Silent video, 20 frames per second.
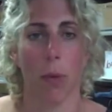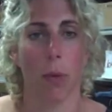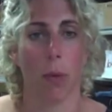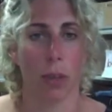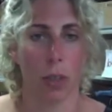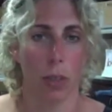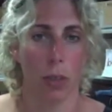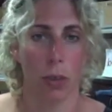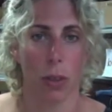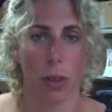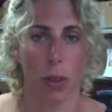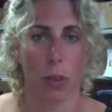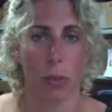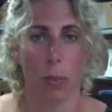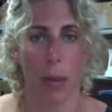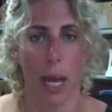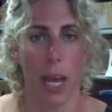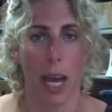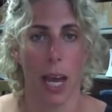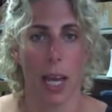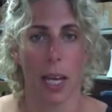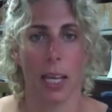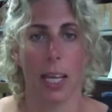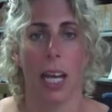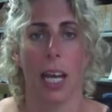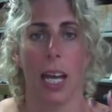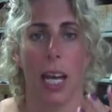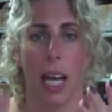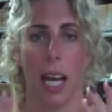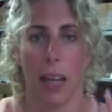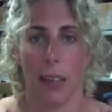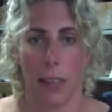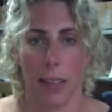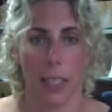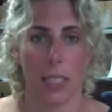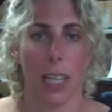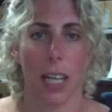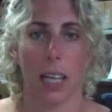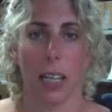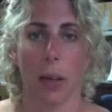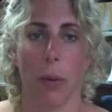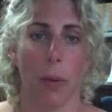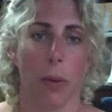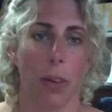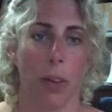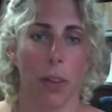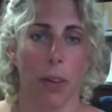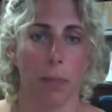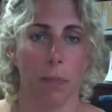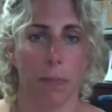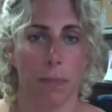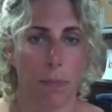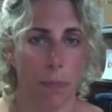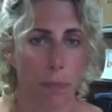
or into a little bag, and they'd take it with them.